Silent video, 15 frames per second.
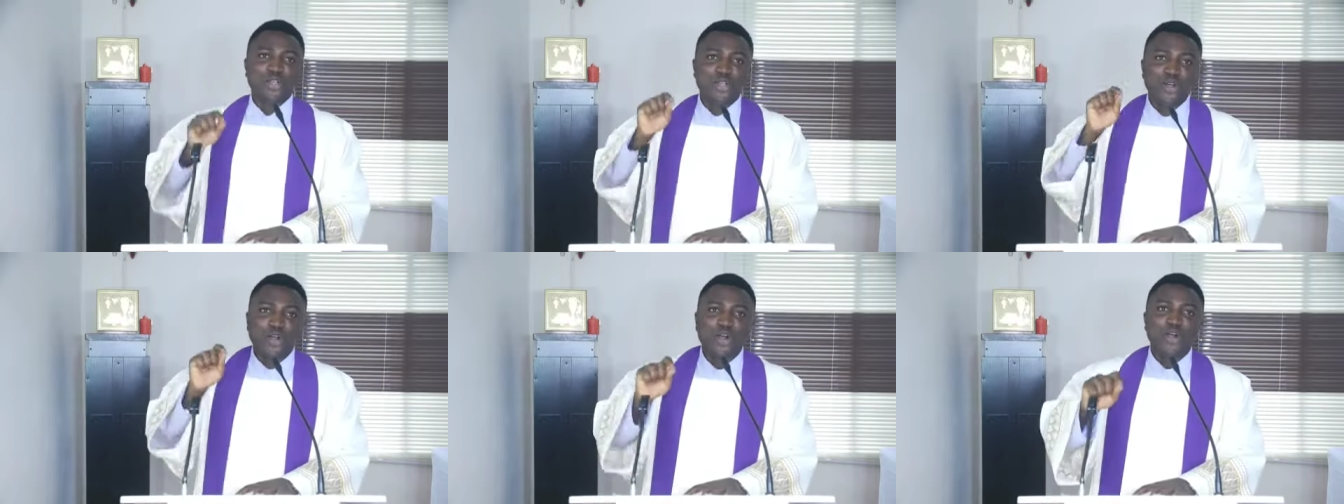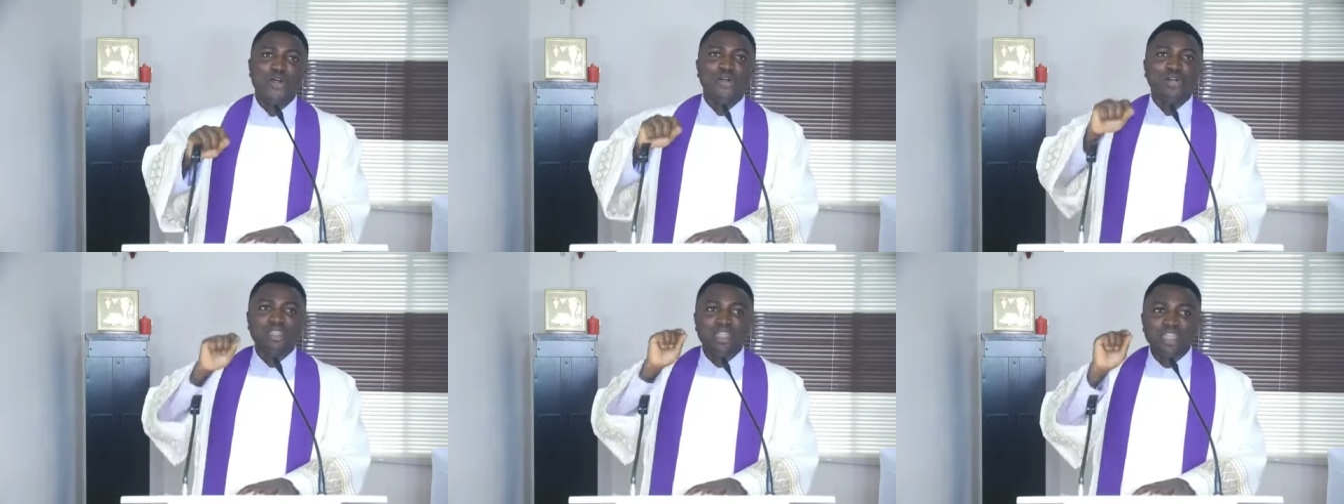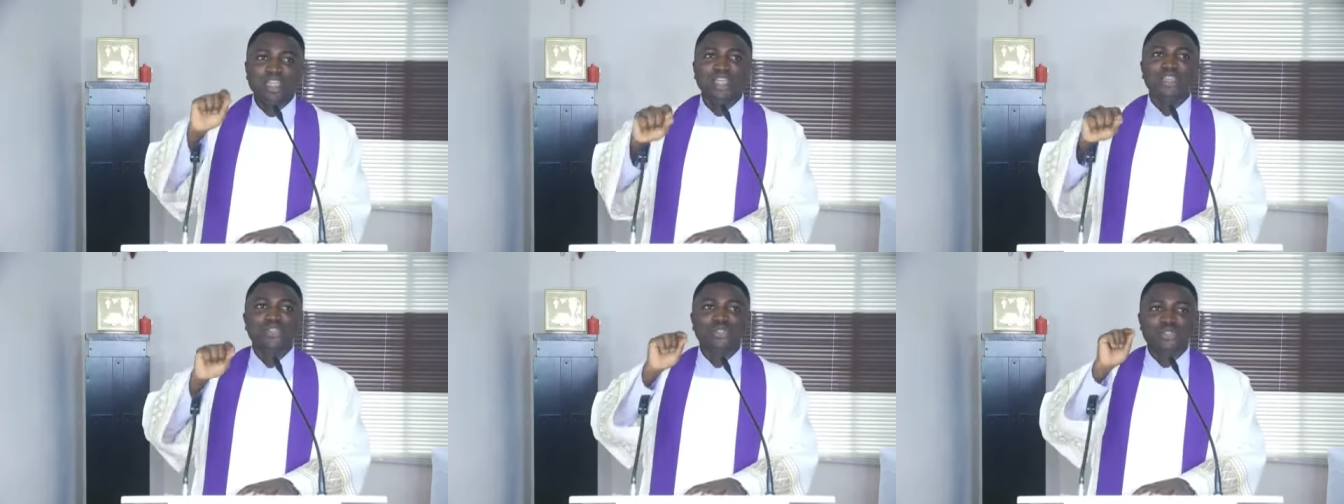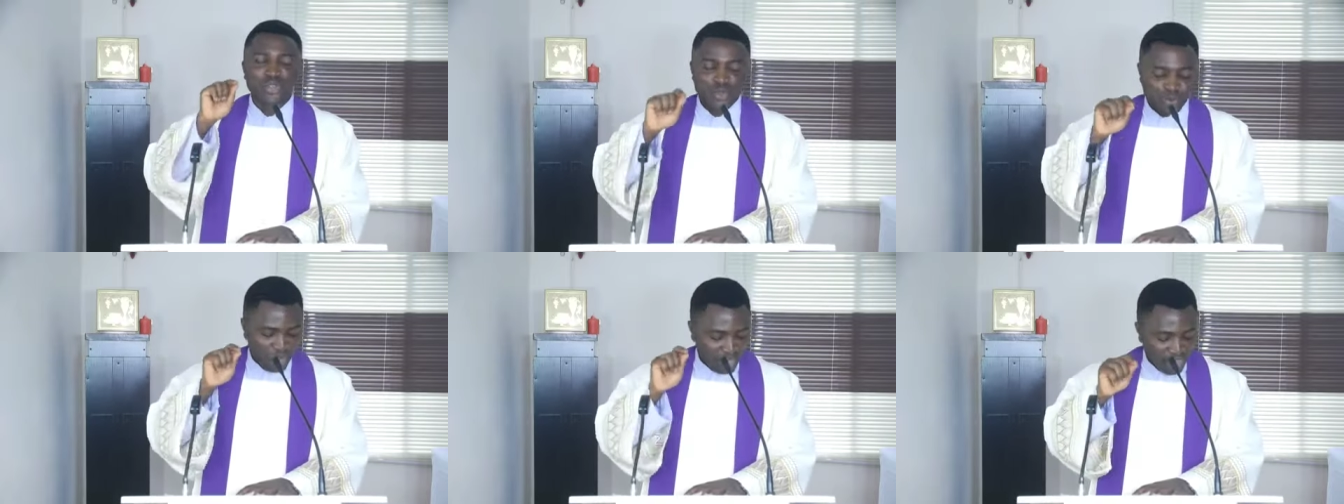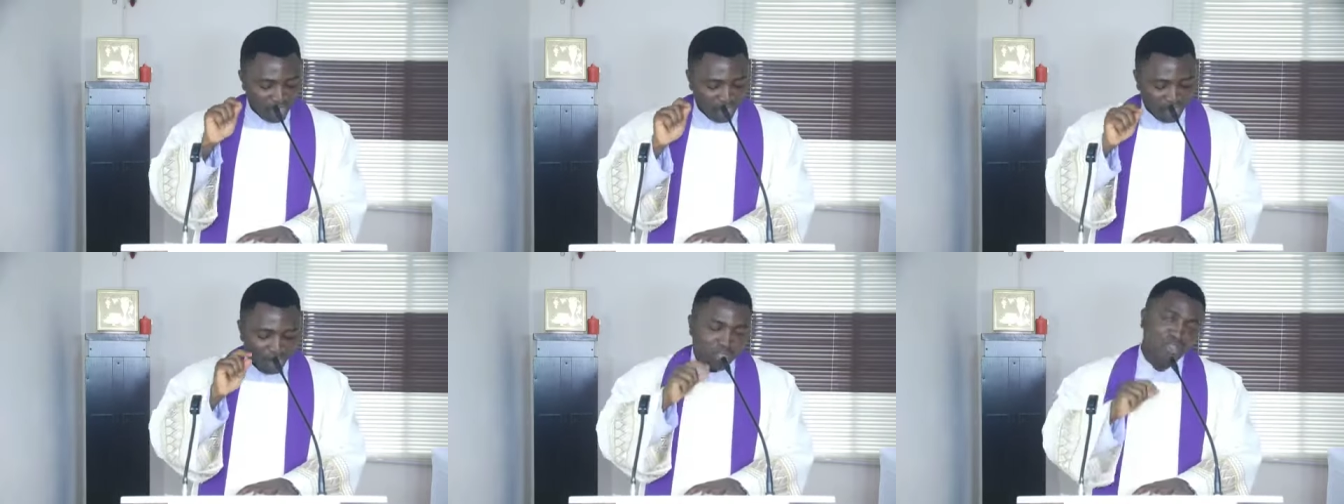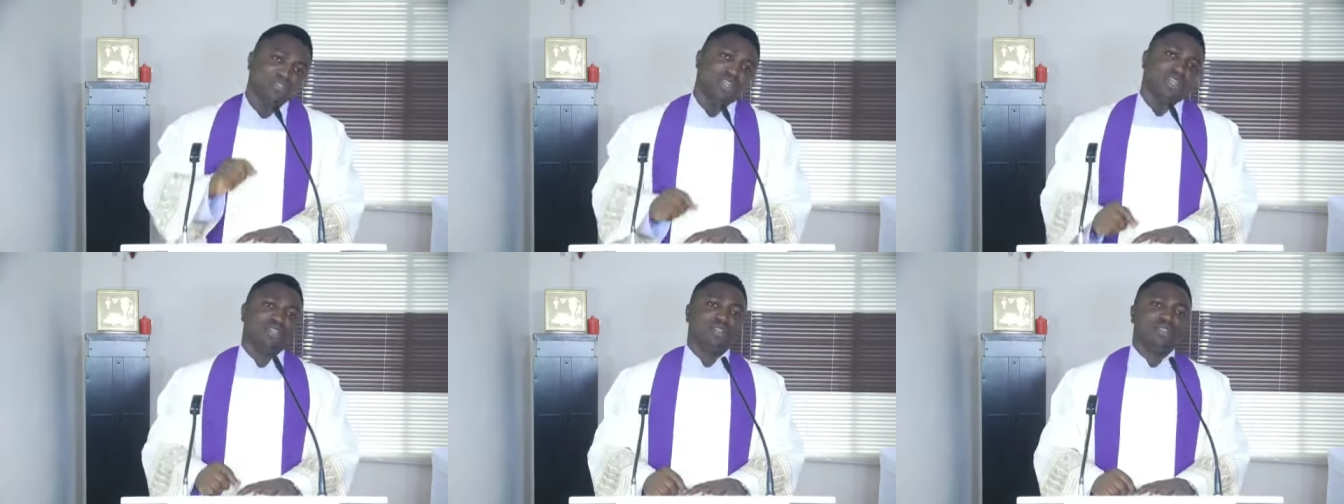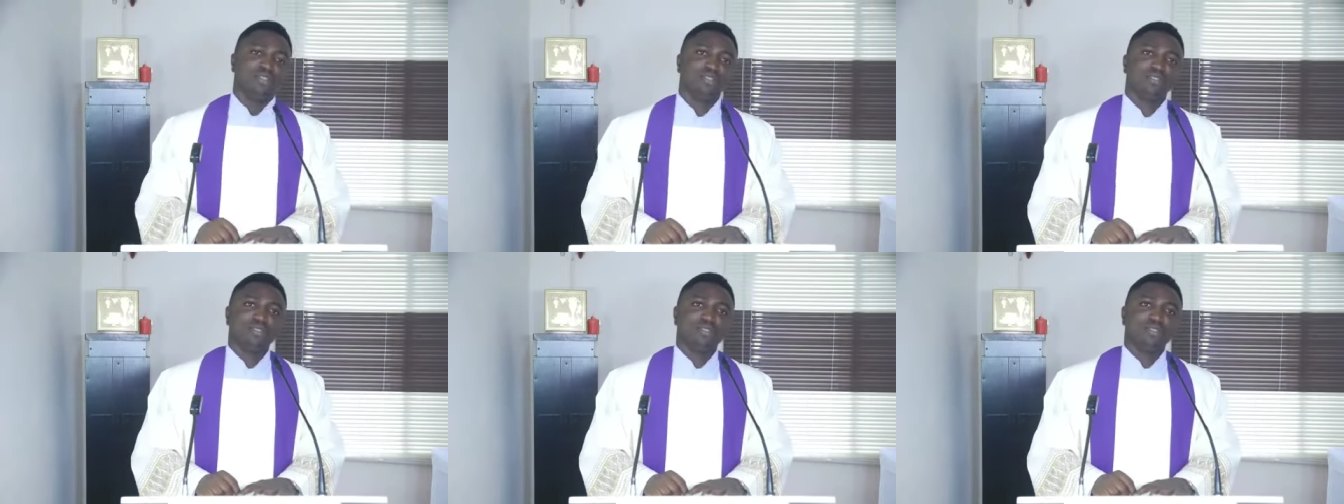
God is doing a new thing.